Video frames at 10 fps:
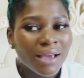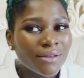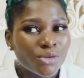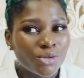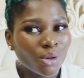
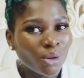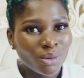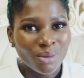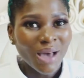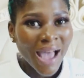
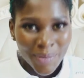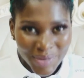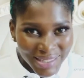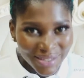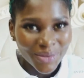so I'm
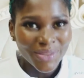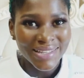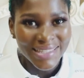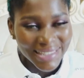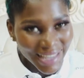still the
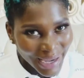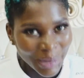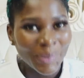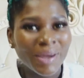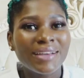
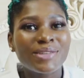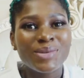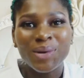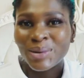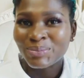same.
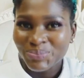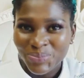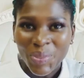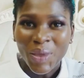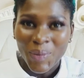So
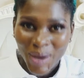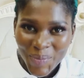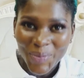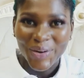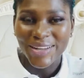
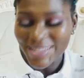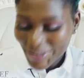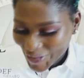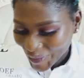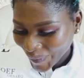1 point
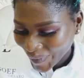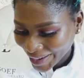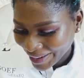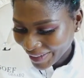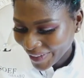for
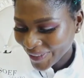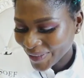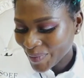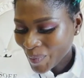girl.